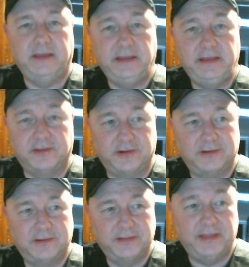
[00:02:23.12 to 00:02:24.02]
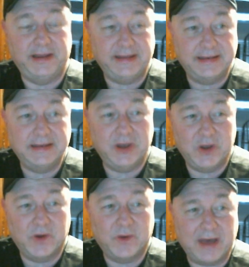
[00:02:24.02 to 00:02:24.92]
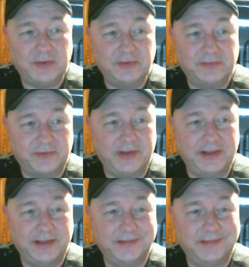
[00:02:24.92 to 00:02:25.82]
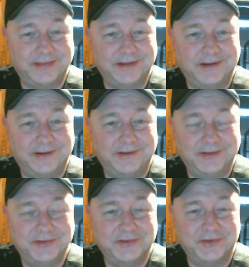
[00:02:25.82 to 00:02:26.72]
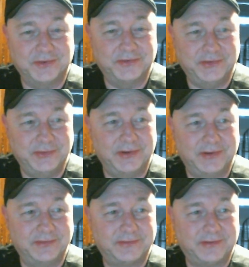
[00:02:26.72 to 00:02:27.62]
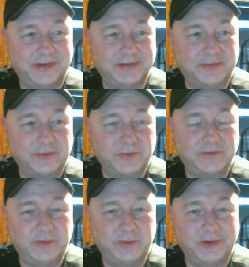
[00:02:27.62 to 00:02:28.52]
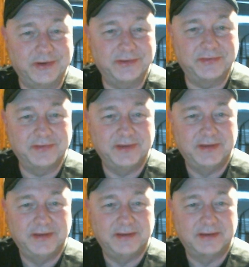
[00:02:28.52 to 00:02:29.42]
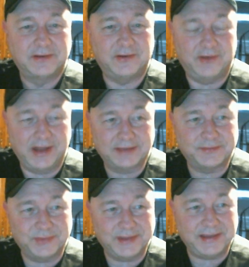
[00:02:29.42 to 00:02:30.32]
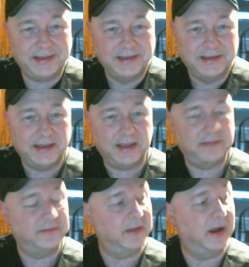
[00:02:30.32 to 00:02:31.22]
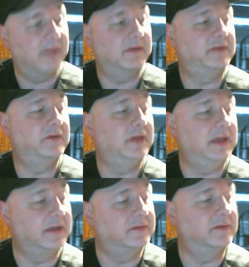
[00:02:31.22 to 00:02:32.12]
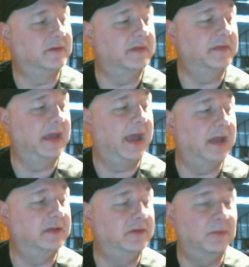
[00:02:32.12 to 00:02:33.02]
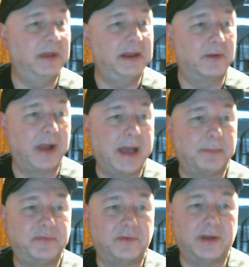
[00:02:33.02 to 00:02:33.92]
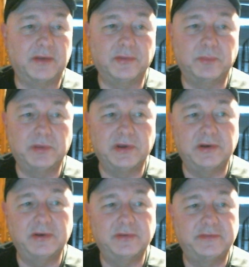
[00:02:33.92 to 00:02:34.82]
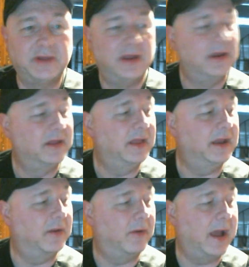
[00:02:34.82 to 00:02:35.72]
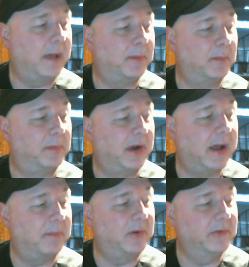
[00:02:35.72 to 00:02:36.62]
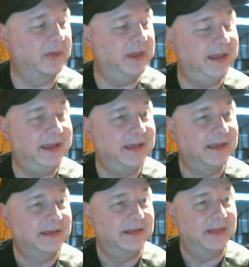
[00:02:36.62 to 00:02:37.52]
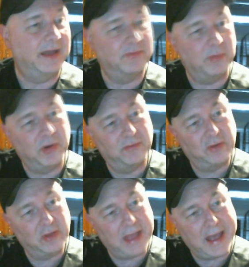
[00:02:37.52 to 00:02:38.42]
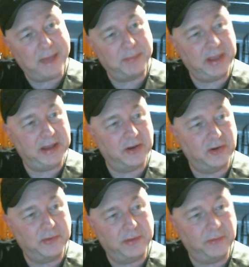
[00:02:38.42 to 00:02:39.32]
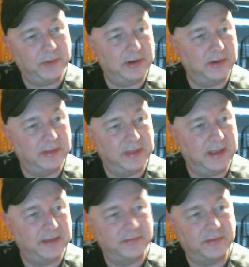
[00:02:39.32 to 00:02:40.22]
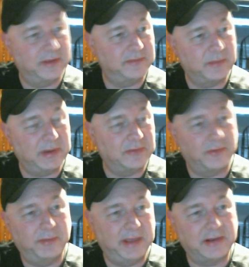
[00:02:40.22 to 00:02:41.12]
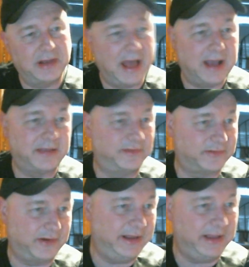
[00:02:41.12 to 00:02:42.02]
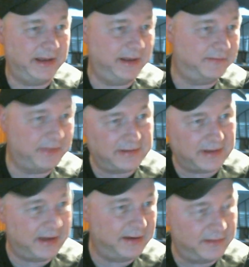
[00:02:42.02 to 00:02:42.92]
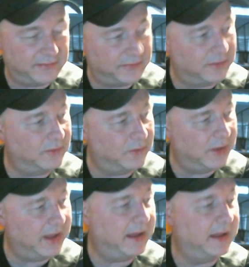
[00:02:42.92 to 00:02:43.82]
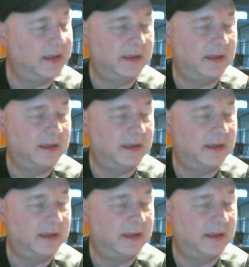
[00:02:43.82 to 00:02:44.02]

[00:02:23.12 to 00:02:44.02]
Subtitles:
Either they didn't know how to string their original tuners, traditional tuners, correctly, and so they're having tuning issues because they had too many wraps around the post, they didn't wrap them properly, they have them overlapping or doing weird things, or somebody told them they could lock the string in if they tied it a certain way.